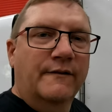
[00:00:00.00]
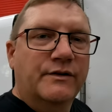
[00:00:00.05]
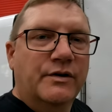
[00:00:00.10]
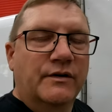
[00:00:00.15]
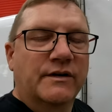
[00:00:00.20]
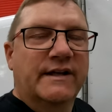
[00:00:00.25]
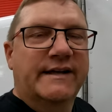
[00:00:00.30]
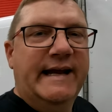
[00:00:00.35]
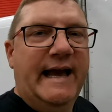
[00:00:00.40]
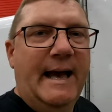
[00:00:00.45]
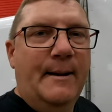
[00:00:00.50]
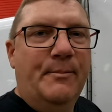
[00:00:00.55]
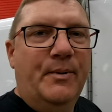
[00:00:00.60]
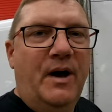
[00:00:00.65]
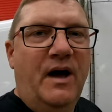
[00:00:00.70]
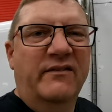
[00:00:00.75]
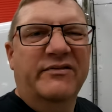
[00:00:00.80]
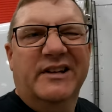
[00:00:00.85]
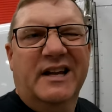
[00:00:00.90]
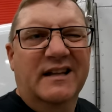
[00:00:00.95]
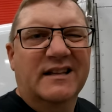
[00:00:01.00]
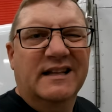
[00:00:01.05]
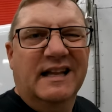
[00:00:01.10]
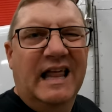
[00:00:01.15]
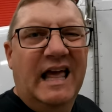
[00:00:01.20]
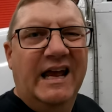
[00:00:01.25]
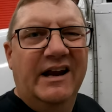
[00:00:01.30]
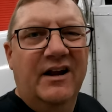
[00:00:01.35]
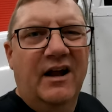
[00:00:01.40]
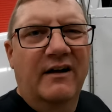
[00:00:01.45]
Turn the tap off, take the
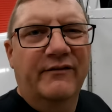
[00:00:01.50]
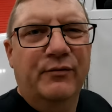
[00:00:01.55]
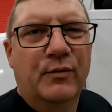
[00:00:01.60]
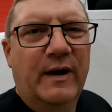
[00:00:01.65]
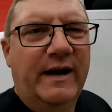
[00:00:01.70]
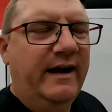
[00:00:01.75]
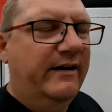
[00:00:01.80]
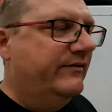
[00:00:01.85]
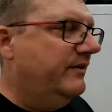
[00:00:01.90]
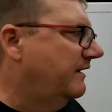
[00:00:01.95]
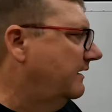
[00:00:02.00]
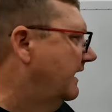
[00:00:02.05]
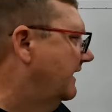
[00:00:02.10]
line off, whatever,